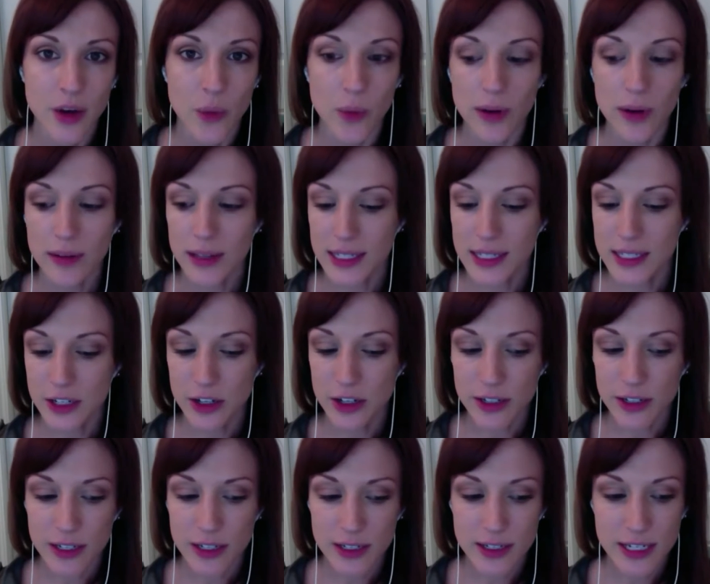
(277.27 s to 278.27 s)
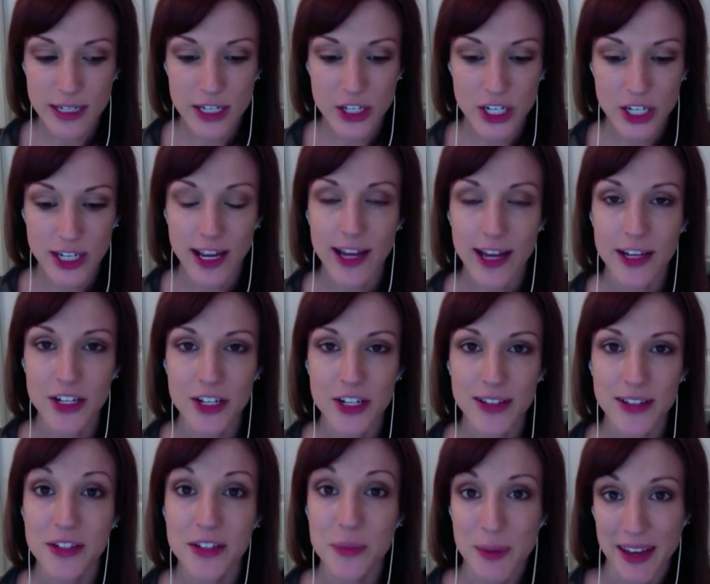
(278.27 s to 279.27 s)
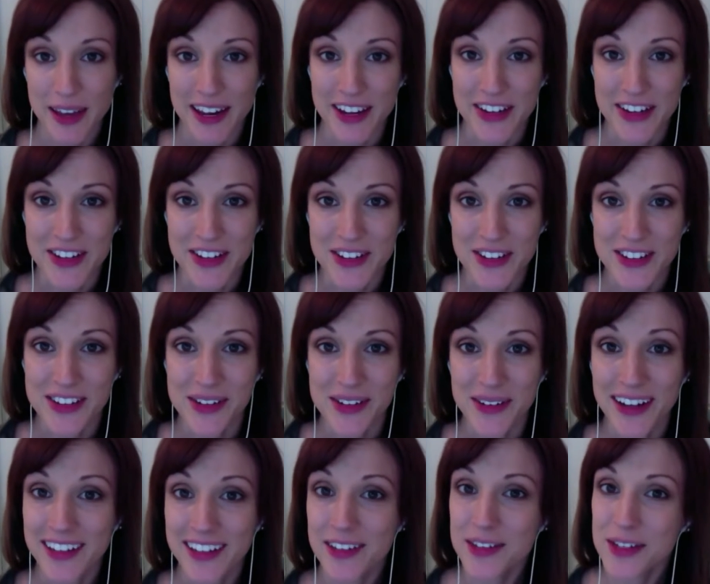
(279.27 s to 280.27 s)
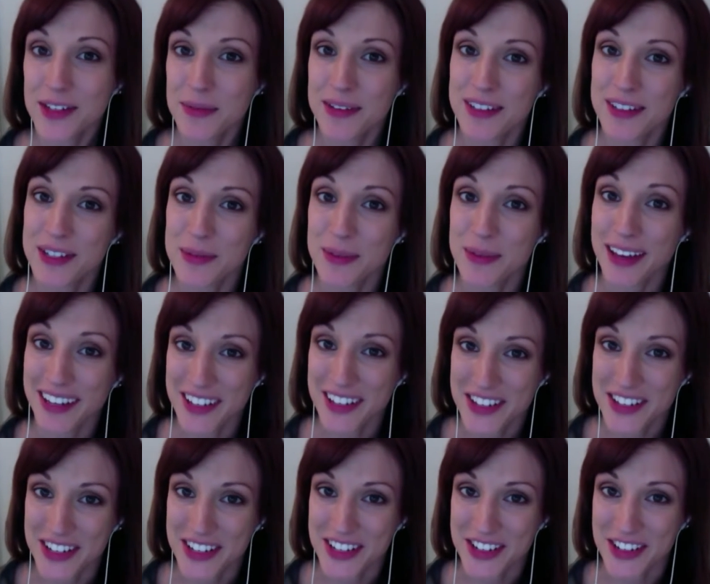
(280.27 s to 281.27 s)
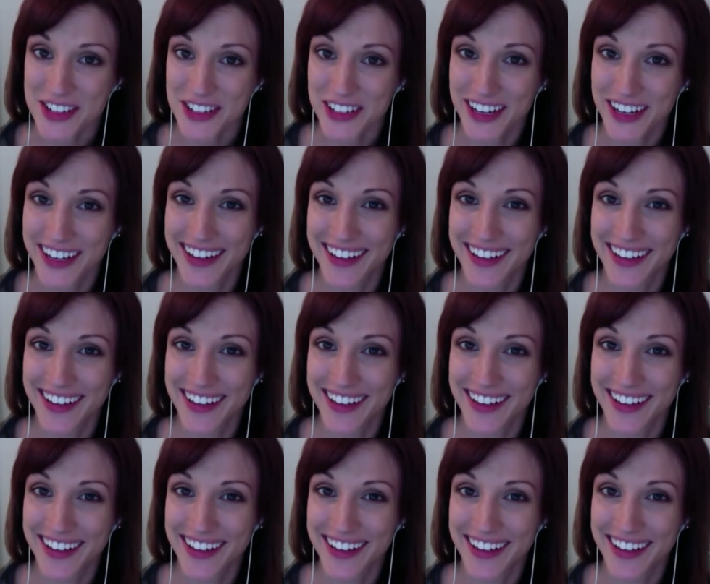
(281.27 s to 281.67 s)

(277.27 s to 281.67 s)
Well, I started teaching actually Spanish. So I used to oh. be a Spanish teacher.